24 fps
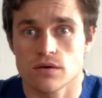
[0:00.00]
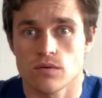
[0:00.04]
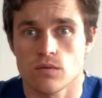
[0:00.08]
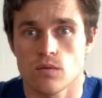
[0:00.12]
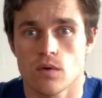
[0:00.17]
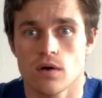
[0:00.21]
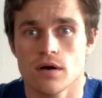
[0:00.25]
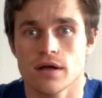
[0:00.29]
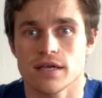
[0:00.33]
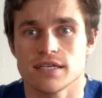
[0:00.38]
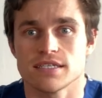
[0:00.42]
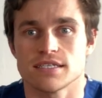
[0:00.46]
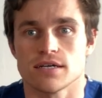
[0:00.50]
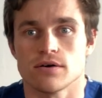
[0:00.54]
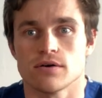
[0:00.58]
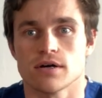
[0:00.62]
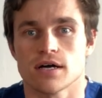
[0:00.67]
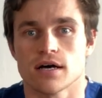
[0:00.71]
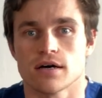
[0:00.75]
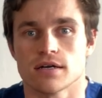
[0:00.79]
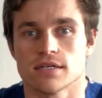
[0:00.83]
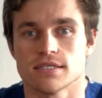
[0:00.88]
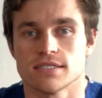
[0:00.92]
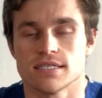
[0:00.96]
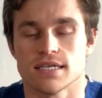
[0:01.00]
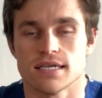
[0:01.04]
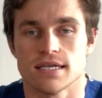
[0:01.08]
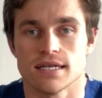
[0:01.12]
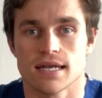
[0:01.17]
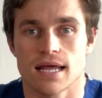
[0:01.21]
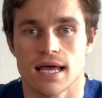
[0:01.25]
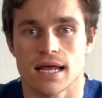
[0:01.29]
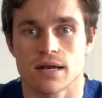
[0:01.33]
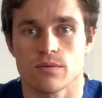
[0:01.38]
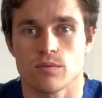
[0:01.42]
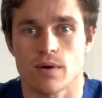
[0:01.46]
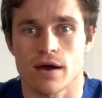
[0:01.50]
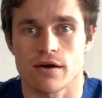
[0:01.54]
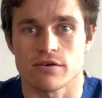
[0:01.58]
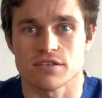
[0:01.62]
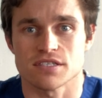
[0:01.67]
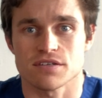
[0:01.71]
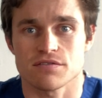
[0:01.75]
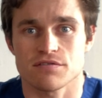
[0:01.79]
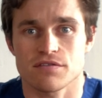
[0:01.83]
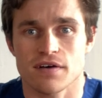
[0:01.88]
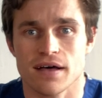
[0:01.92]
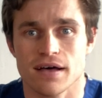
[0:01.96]
what is L-carnitine and where is
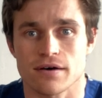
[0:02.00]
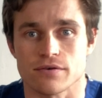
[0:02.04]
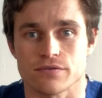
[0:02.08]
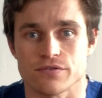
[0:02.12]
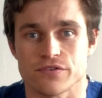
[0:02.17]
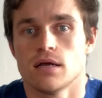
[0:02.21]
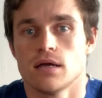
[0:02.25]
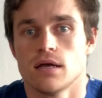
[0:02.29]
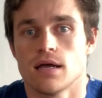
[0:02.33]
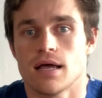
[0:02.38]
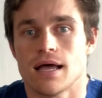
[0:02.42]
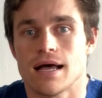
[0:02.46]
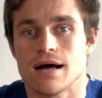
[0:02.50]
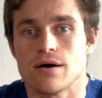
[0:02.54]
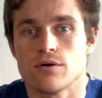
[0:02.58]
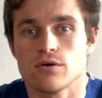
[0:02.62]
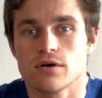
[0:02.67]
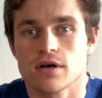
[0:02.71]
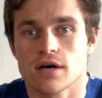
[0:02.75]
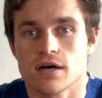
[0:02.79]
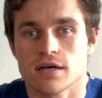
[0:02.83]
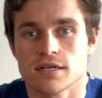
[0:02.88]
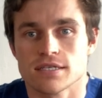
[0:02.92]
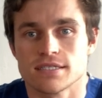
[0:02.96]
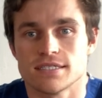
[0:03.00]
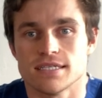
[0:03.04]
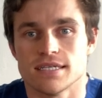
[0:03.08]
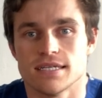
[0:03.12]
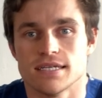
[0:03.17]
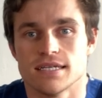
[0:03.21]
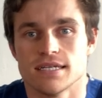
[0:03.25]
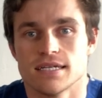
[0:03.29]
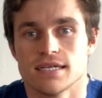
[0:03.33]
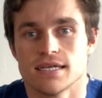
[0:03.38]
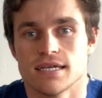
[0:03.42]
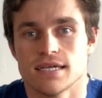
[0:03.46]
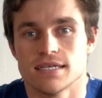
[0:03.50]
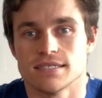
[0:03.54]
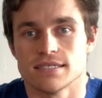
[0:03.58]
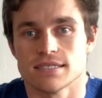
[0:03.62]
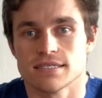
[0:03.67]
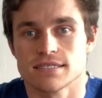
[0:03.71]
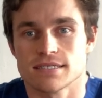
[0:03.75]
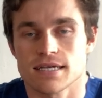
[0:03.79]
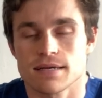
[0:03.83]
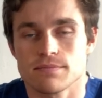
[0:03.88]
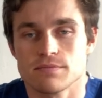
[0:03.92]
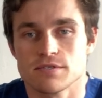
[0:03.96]
it found? L-carnitine is a
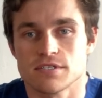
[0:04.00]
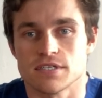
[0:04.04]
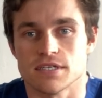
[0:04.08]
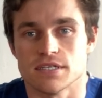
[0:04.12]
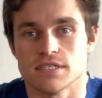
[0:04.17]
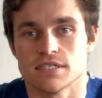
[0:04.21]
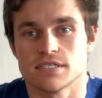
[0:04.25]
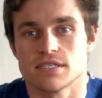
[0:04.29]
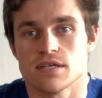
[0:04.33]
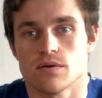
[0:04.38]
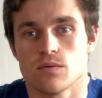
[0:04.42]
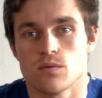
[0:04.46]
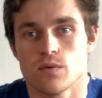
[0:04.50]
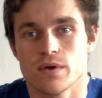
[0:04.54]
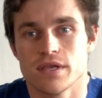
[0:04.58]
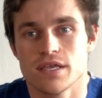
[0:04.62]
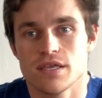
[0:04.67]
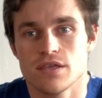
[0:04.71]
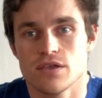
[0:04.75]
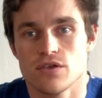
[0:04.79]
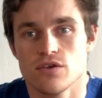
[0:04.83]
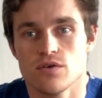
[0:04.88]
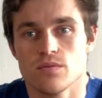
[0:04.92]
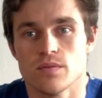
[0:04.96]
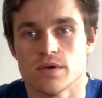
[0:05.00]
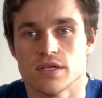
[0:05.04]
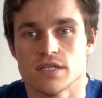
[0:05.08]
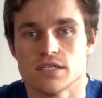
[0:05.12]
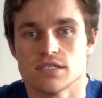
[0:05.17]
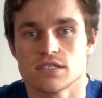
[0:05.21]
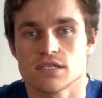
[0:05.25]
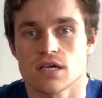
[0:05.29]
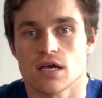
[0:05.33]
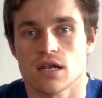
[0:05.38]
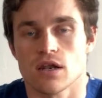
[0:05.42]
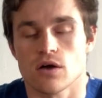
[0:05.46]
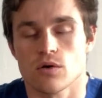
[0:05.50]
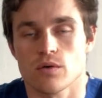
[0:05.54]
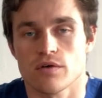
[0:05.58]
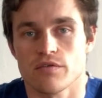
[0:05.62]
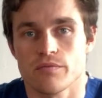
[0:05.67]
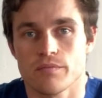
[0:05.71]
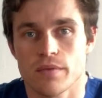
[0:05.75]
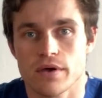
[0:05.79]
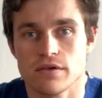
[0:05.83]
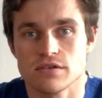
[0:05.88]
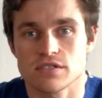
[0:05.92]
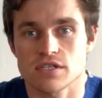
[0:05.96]
substance that we humans, along with
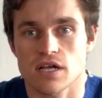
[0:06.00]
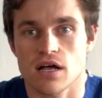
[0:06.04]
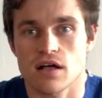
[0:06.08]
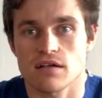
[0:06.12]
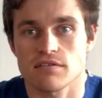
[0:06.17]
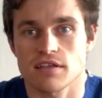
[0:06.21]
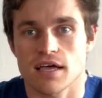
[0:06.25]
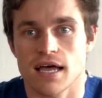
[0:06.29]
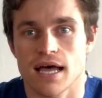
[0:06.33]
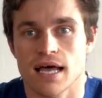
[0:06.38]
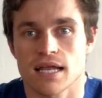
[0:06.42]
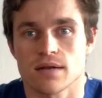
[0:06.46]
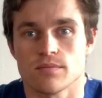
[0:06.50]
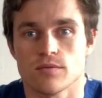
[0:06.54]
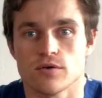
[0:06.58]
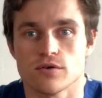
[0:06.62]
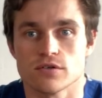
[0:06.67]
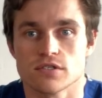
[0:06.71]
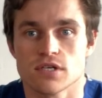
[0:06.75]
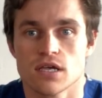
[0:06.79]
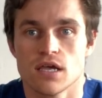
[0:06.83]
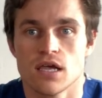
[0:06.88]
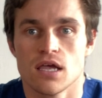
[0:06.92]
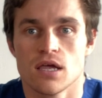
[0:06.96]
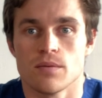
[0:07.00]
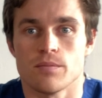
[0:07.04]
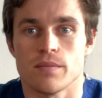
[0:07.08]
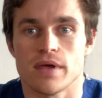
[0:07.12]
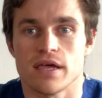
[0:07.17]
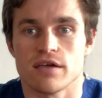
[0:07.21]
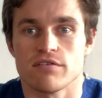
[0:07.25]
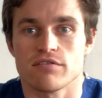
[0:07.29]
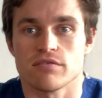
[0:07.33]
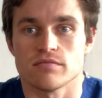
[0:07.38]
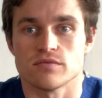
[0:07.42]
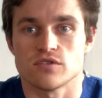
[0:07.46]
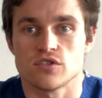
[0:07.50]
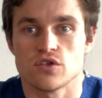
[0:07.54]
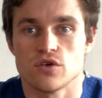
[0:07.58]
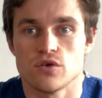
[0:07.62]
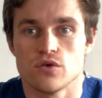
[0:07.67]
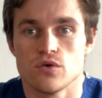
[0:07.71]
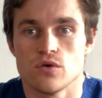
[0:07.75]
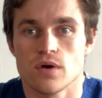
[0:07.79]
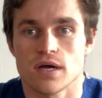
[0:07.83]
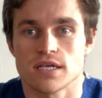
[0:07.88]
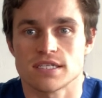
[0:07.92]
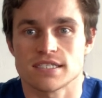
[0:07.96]
most other animals, make from
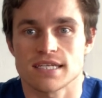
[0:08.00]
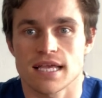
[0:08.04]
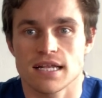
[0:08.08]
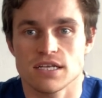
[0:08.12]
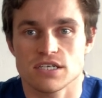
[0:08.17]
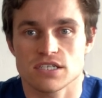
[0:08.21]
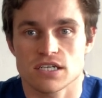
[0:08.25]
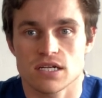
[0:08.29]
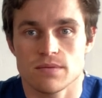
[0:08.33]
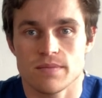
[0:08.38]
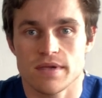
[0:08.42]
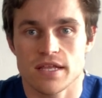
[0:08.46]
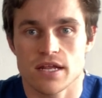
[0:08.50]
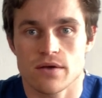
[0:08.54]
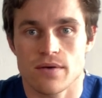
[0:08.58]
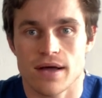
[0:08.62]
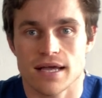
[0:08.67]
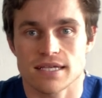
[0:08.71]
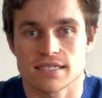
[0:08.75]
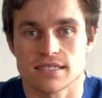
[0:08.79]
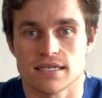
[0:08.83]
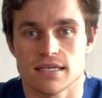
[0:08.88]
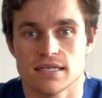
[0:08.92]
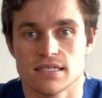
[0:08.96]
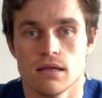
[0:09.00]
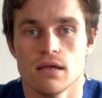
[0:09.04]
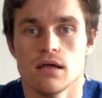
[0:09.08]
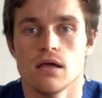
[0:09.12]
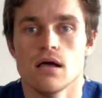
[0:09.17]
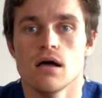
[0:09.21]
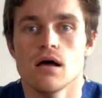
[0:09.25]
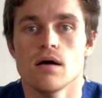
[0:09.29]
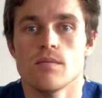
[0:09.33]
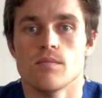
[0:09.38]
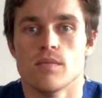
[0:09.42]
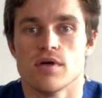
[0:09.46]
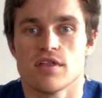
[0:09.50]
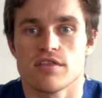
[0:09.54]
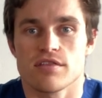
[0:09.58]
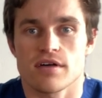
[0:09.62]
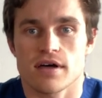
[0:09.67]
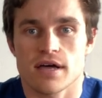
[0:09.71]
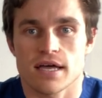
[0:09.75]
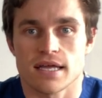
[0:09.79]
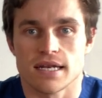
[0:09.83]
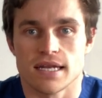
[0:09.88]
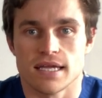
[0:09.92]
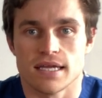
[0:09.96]
two essential amino acids,
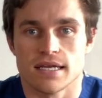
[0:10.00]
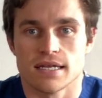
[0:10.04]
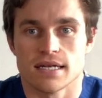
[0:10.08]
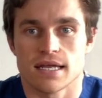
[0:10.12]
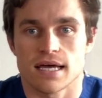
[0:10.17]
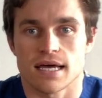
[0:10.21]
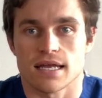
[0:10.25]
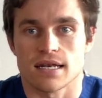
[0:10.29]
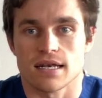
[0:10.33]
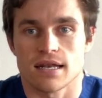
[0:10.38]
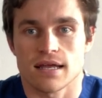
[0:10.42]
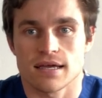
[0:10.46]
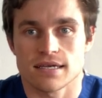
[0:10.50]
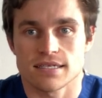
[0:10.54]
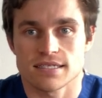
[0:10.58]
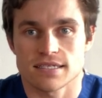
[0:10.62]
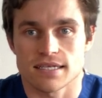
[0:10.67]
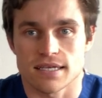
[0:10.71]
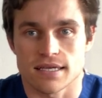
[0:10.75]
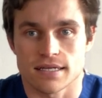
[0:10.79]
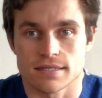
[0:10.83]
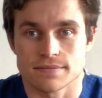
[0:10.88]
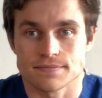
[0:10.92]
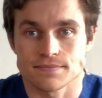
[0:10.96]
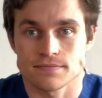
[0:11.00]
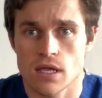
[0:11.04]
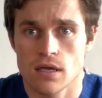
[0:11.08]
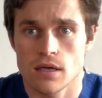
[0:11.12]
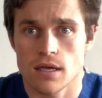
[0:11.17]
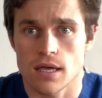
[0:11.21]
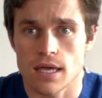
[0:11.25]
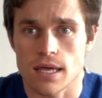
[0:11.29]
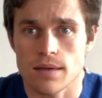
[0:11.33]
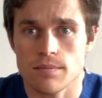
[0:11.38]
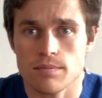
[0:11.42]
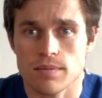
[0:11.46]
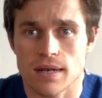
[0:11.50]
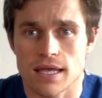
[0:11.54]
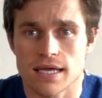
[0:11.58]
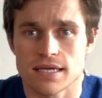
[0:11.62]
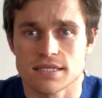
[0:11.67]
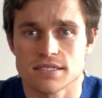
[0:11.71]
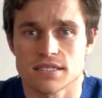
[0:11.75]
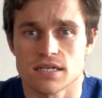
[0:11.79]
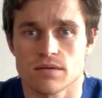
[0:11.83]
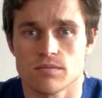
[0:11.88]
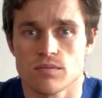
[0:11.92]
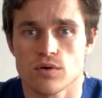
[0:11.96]
methionine and lysine. It plays
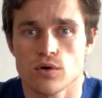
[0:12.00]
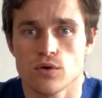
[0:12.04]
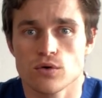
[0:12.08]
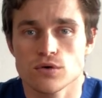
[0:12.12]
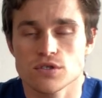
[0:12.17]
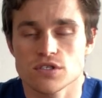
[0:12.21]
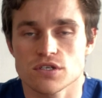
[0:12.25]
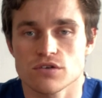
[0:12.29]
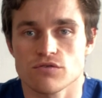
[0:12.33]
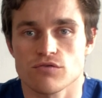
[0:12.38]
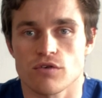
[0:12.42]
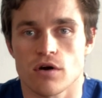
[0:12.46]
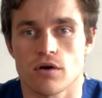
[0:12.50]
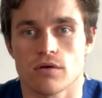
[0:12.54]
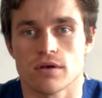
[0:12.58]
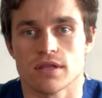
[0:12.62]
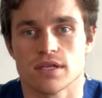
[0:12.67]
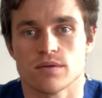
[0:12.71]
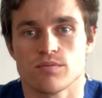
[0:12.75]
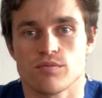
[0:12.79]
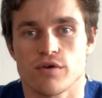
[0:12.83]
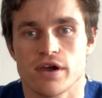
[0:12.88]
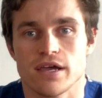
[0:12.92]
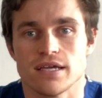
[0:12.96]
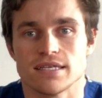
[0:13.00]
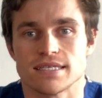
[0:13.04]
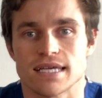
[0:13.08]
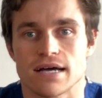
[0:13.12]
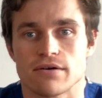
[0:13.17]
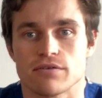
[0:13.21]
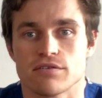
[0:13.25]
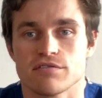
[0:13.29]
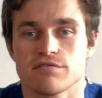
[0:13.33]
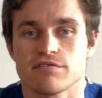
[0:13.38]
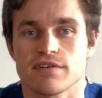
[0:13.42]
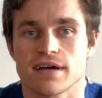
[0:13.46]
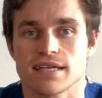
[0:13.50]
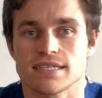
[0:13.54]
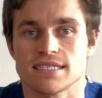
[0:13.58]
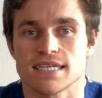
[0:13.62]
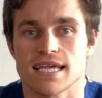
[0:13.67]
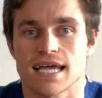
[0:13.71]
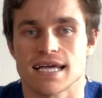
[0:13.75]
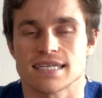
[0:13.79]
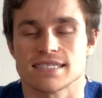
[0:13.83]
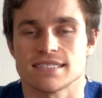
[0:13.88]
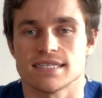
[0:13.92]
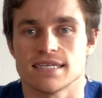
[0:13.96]
an important role in the breakdown of fatty
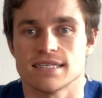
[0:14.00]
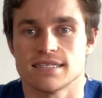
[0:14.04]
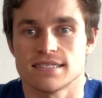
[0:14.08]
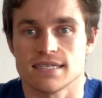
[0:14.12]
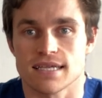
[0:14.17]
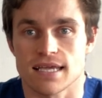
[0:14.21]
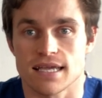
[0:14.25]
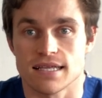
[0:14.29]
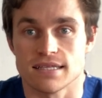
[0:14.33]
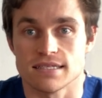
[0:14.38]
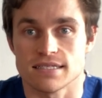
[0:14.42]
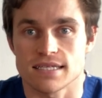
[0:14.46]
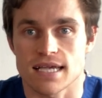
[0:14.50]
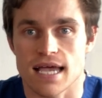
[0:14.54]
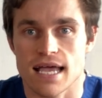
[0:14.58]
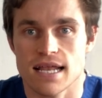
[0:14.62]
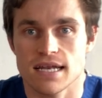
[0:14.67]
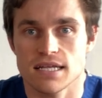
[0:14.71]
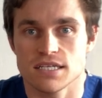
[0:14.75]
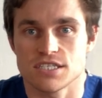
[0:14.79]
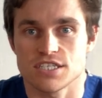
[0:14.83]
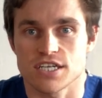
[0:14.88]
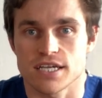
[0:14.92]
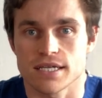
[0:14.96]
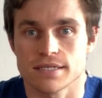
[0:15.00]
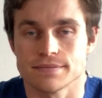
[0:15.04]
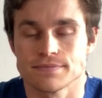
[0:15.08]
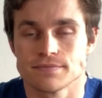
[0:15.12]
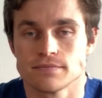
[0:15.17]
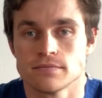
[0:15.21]
acids into energy.